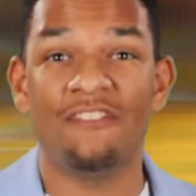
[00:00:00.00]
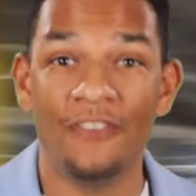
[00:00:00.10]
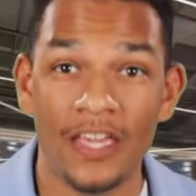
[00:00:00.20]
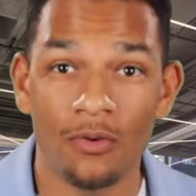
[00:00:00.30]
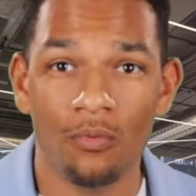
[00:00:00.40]

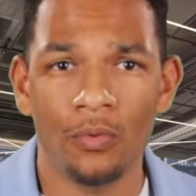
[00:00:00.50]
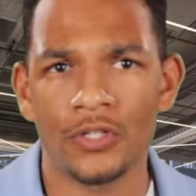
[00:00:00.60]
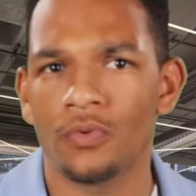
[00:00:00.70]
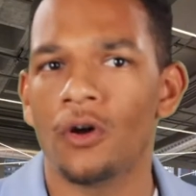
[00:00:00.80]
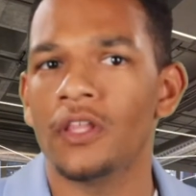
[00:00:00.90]
feet,
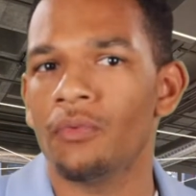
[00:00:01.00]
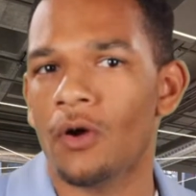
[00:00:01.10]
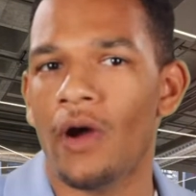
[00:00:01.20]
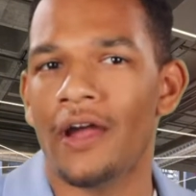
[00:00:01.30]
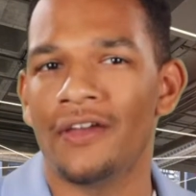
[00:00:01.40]
which would only
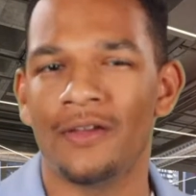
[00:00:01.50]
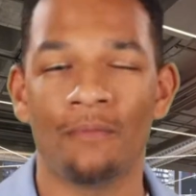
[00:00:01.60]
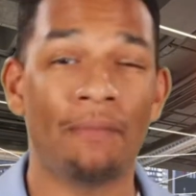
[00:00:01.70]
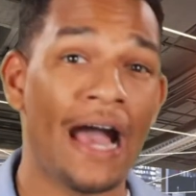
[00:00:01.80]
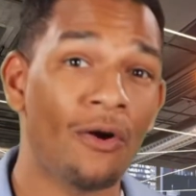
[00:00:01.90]
require you to
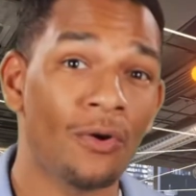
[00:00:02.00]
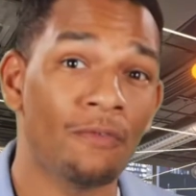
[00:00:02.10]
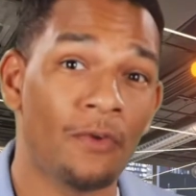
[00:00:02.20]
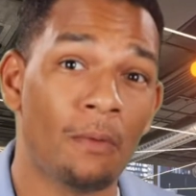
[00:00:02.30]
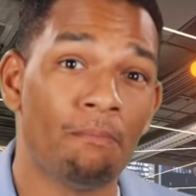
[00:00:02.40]
power
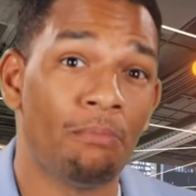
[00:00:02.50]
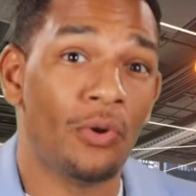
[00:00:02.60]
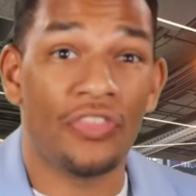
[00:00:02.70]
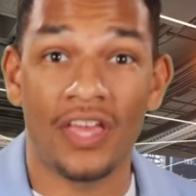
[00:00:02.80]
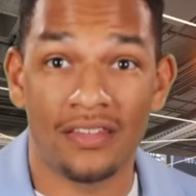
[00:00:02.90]
from
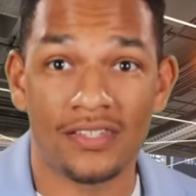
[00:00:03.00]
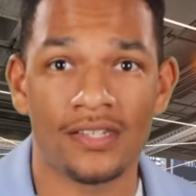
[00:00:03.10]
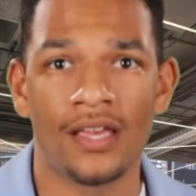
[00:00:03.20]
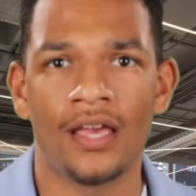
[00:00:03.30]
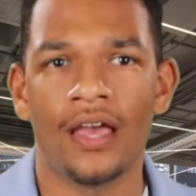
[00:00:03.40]
both
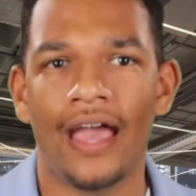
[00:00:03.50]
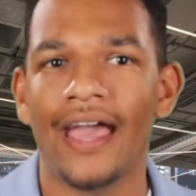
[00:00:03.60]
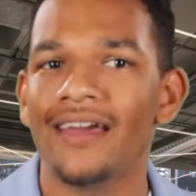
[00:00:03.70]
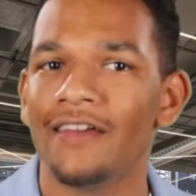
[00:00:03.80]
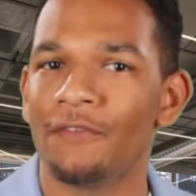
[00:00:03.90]
ends.
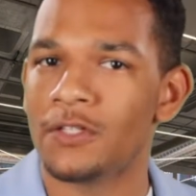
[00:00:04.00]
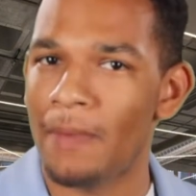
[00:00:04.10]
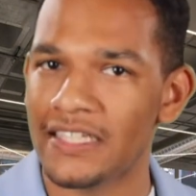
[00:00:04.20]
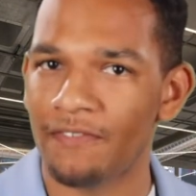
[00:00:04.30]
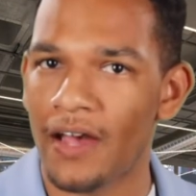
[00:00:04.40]
And if you're
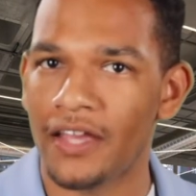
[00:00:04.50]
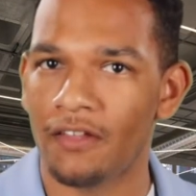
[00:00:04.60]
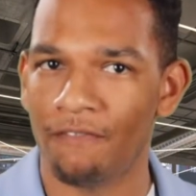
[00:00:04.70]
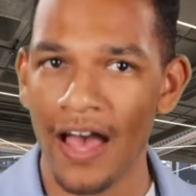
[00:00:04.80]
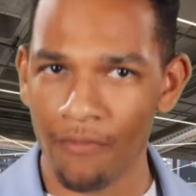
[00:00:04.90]
specifying the
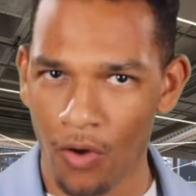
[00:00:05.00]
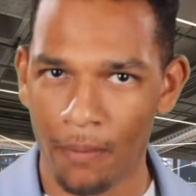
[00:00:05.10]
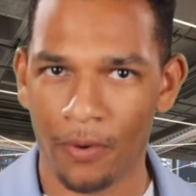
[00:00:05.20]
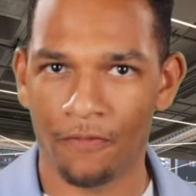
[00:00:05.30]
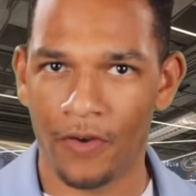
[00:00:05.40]
5
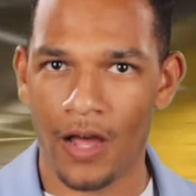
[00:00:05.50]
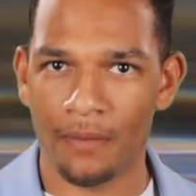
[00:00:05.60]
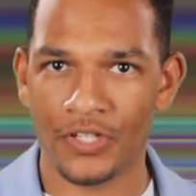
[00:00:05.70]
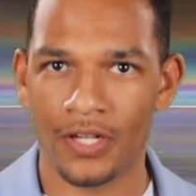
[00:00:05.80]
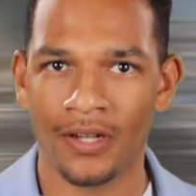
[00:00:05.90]
watt per foot
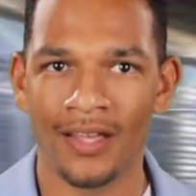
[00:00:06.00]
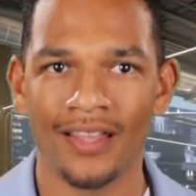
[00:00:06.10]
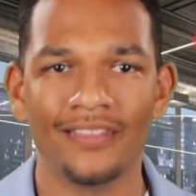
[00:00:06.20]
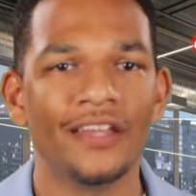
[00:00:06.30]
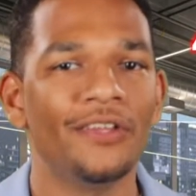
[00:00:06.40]
option,
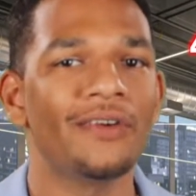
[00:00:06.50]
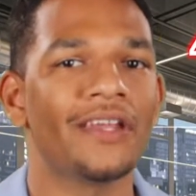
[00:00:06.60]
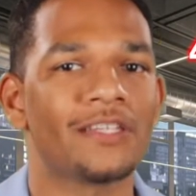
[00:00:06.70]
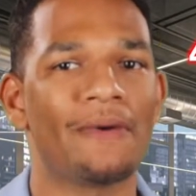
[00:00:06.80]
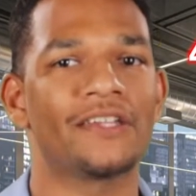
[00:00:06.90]
then you can
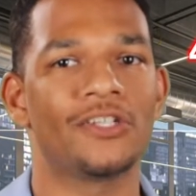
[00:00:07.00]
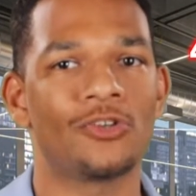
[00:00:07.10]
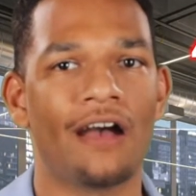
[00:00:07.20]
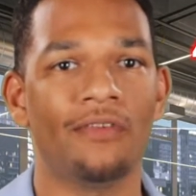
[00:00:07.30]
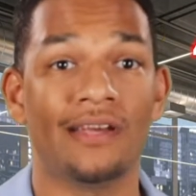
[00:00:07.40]
expect to
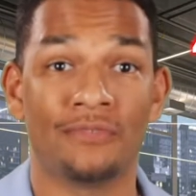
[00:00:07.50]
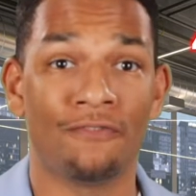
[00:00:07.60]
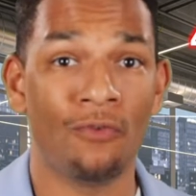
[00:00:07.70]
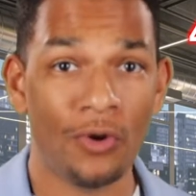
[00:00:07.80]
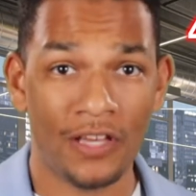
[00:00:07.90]
travel up to
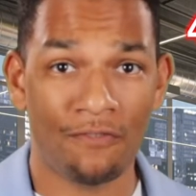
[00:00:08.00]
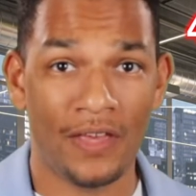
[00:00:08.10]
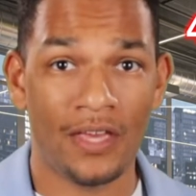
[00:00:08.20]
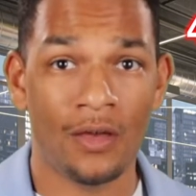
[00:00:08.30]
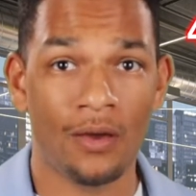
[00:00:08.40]
40
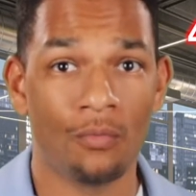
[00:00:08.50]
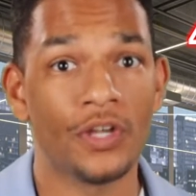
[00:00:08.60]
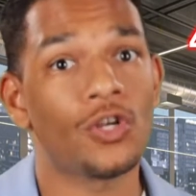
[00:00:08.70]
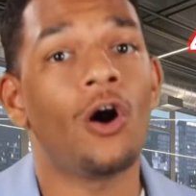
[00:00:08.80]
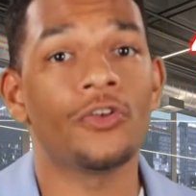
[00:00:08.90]
feet,
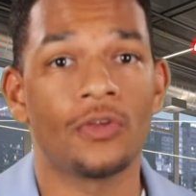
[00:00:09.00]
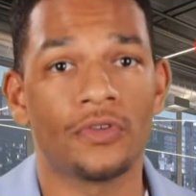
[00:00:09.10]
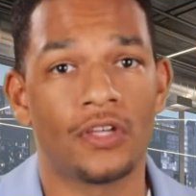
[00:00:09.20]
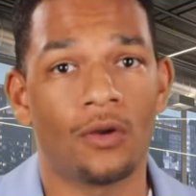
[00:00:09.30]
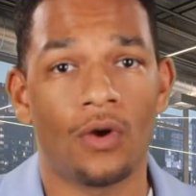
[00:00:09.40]
which also
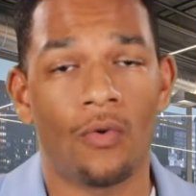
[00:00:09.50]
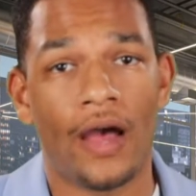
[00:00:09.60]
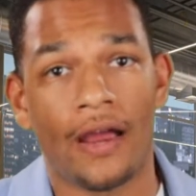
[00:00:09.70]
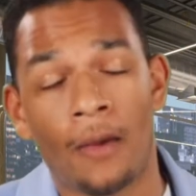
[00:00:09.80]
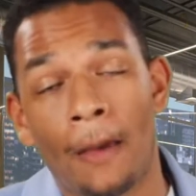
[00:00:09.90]
is going to
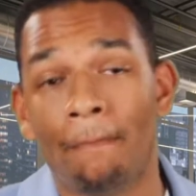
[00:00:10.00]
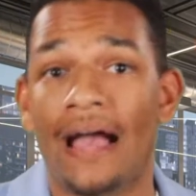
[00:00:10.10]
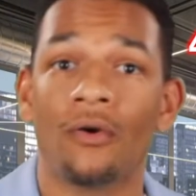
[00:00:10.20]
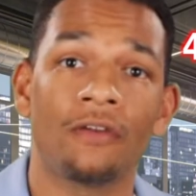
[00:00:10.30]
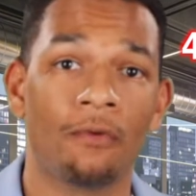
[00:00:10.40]
require
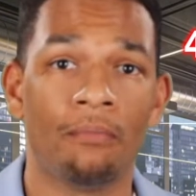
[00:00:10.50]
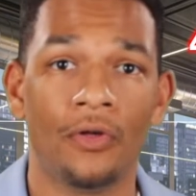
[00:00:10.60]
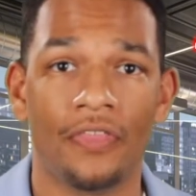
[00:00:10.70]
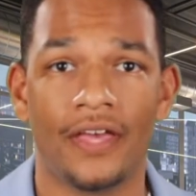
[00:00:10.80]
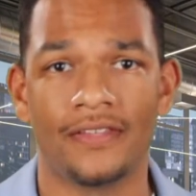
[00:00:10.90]
powering from
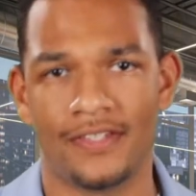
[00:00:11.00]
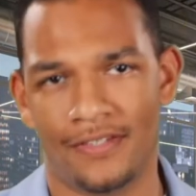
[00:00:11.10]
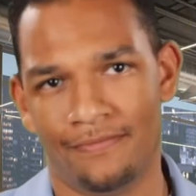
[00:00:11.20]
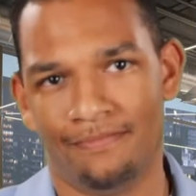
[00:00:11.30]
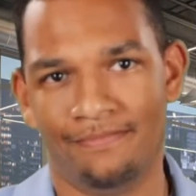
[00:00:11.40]
both
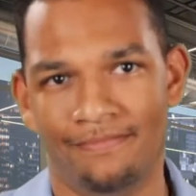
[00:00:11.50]
ends.